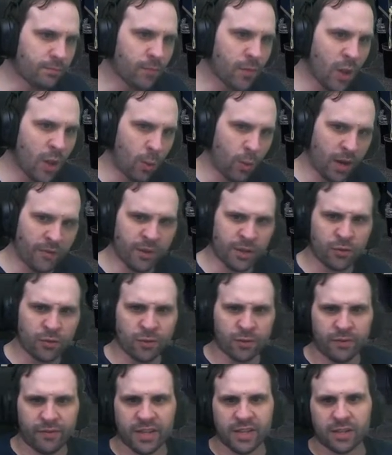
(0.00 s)
Whatever
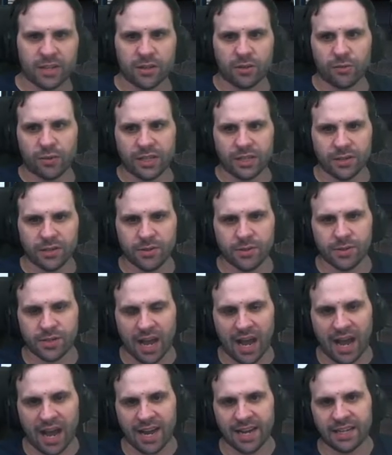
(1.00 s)
crew vehicle we use,
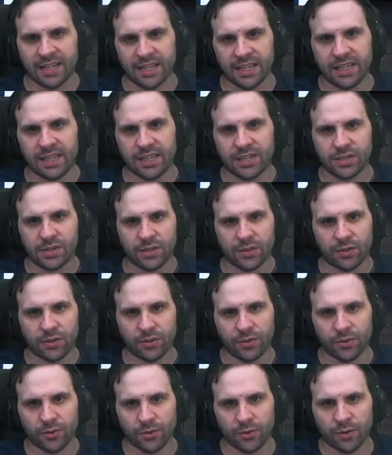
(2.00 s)
I needed
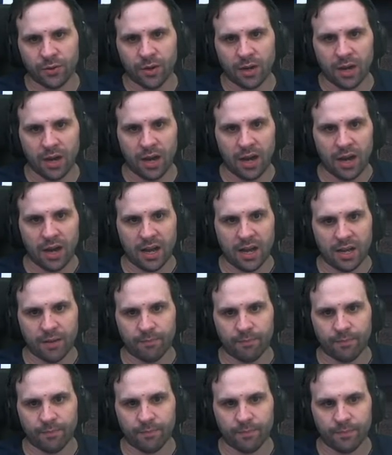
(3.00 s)
to,
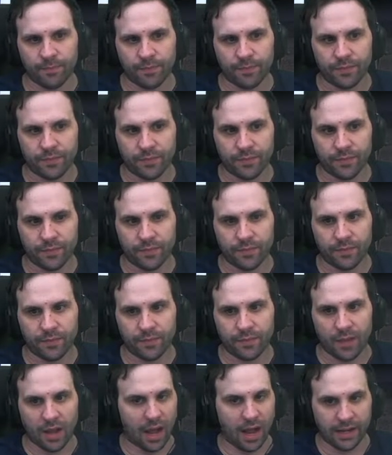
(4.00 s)
um,
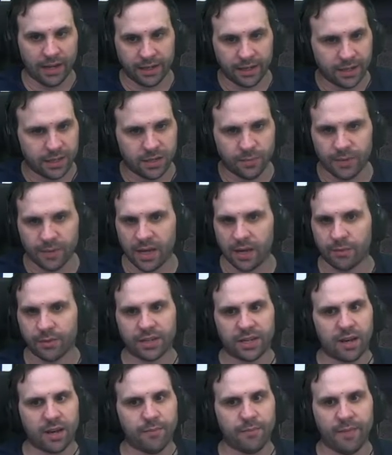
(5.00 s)
I needed to be able to
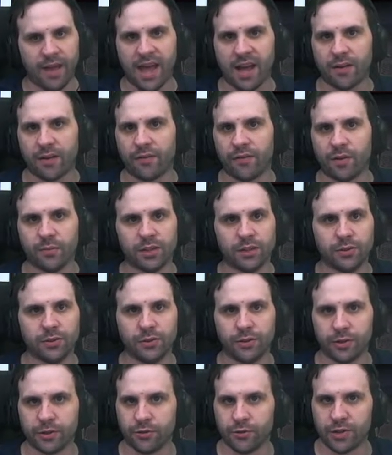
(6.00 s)
come back from a
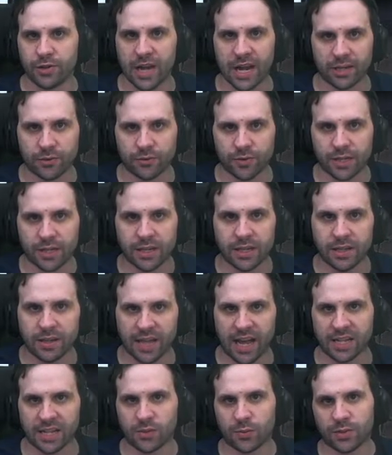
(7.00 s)
lunar trajectory.
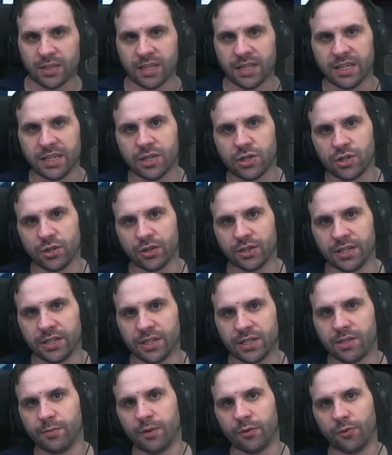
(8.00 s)
That's what the heat shield
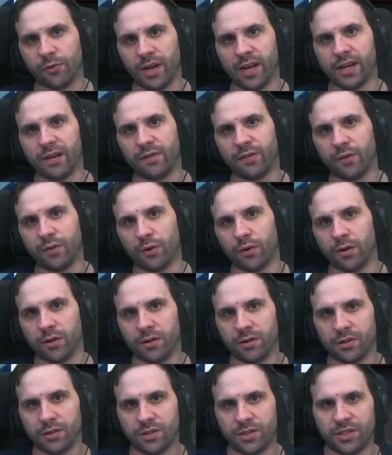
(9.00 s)
needs to be rated for.
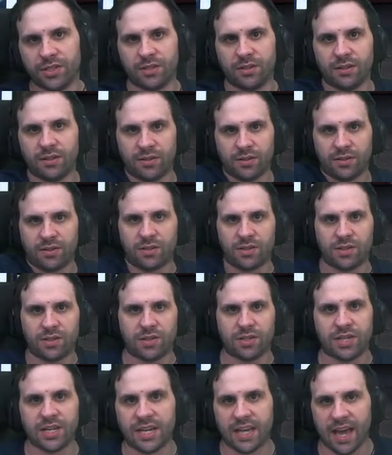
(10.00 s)

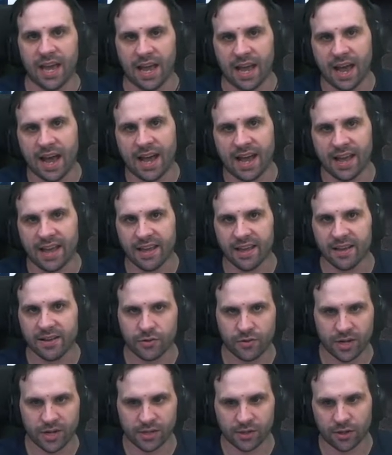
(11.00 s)
TKI,
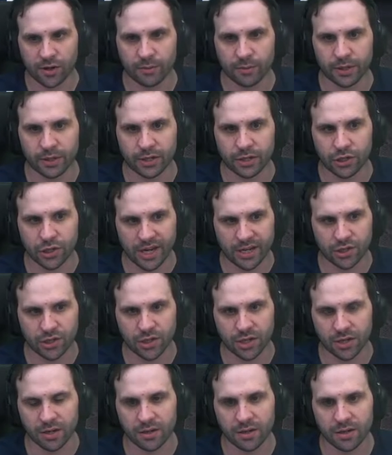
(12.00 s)
trans-Kerbin
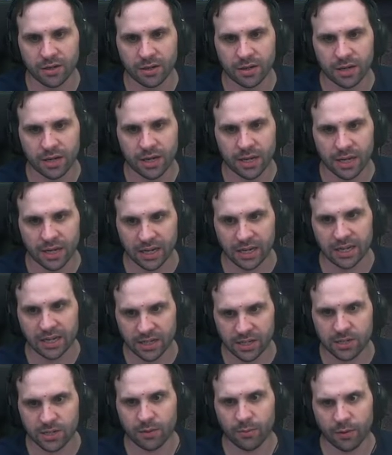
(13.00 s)
injection. It
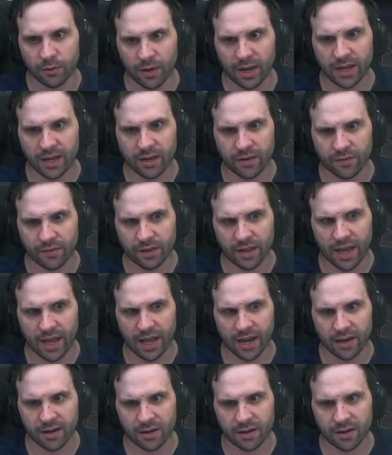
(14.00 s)
needs to be rated for that.